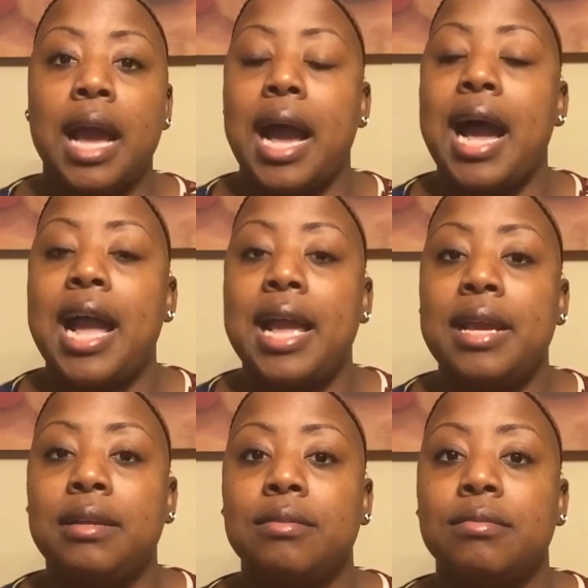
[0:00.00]

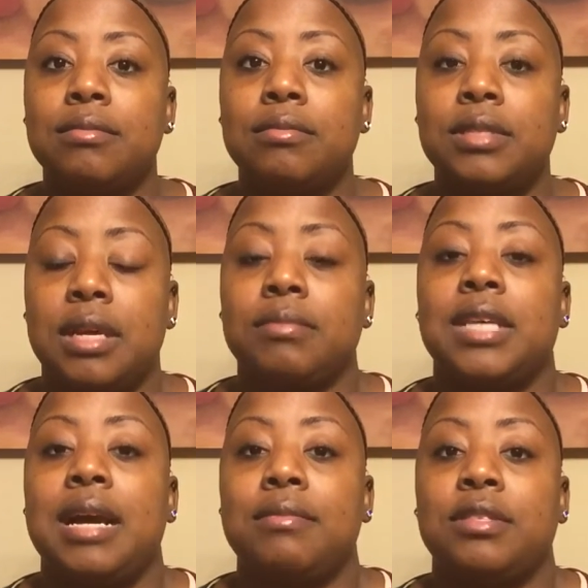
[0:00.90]
I
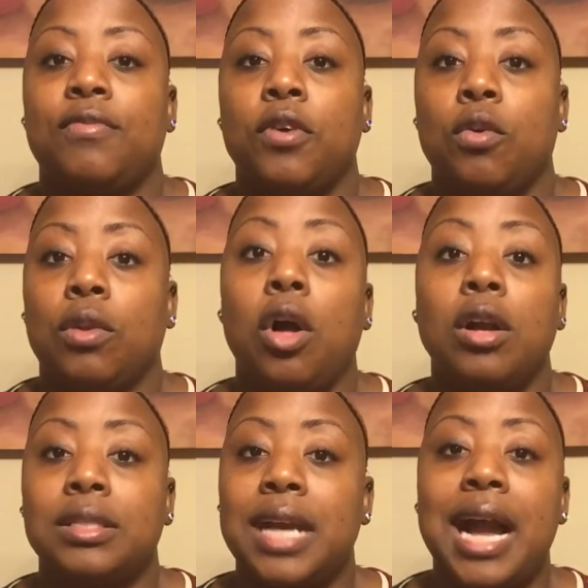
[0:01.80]
sometimes for a
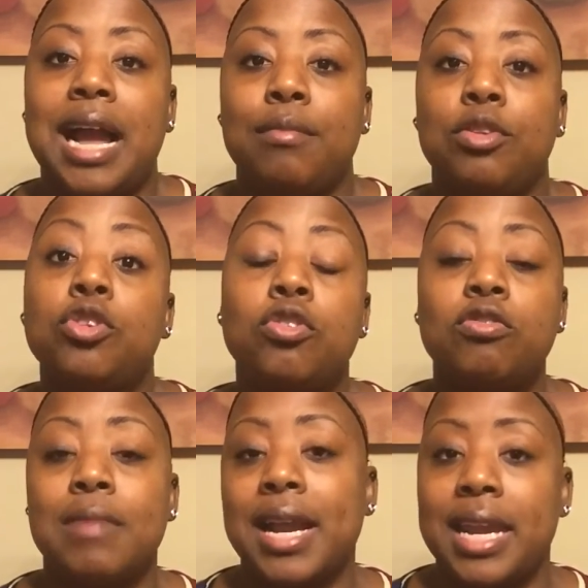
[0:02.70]
long time knew who
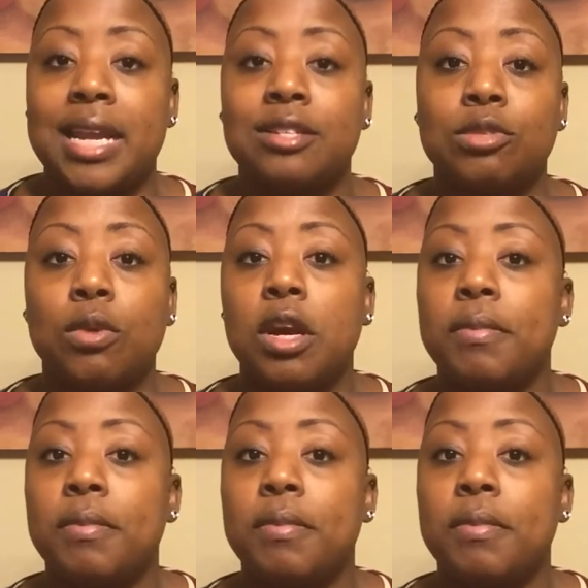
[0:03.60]
my aunts were,